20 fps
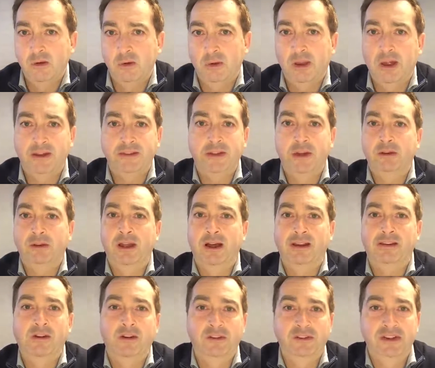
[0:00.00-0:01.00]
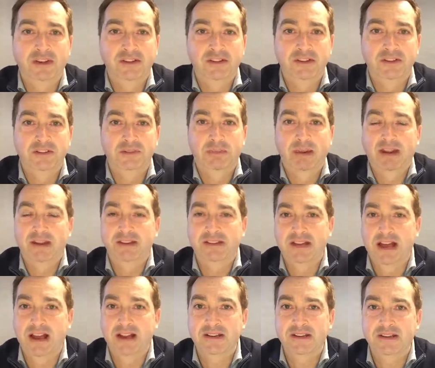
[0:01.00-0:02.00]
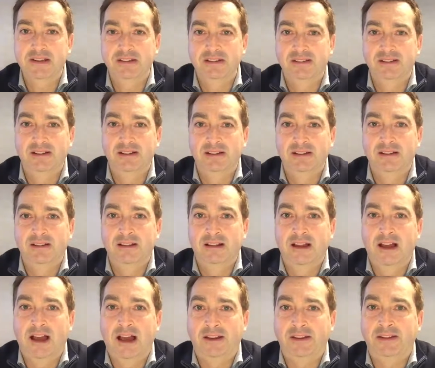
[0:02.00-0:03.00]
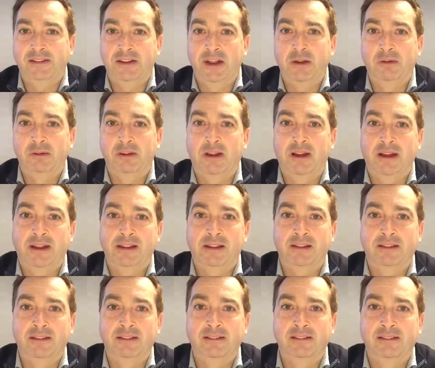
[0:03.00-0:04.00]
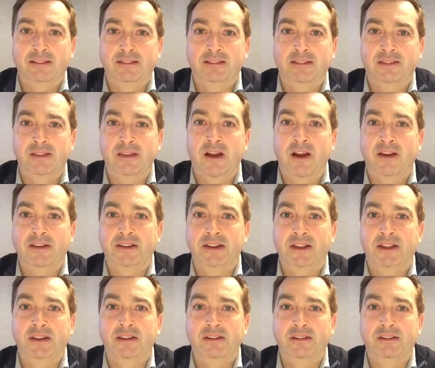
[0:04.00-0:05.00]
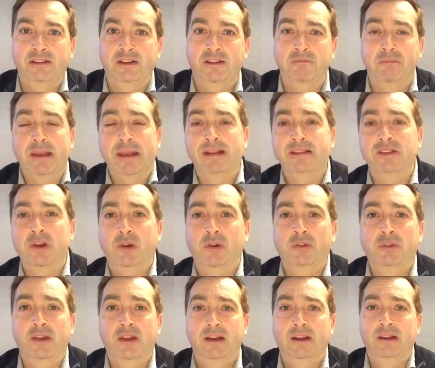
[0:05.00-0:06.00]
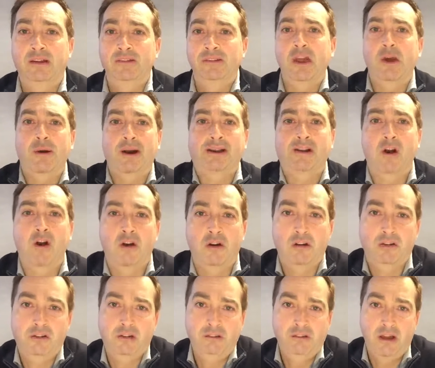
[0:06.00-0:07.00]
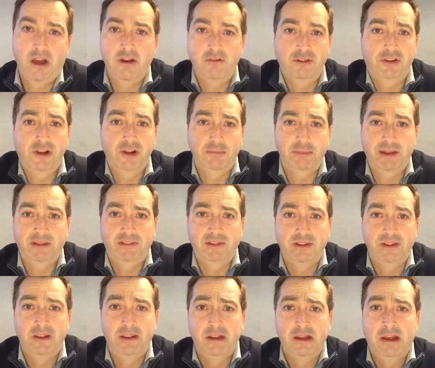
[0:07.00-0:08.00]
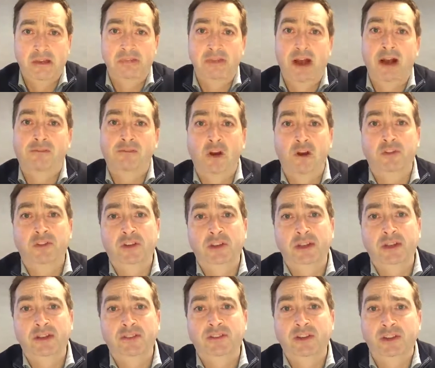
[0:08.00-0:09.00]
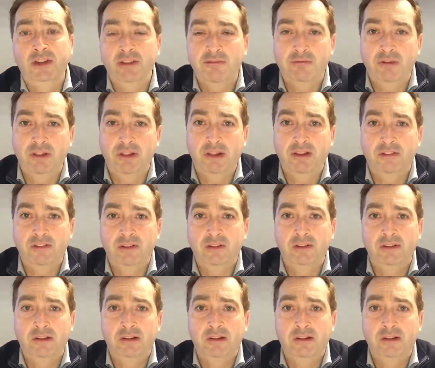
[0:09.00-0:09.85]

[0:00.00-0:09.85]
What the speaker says: Well, I don't like conditions being attached. And I don't like the idea of being told that, no, I can't overcome it, and that I've got to learn to live with it.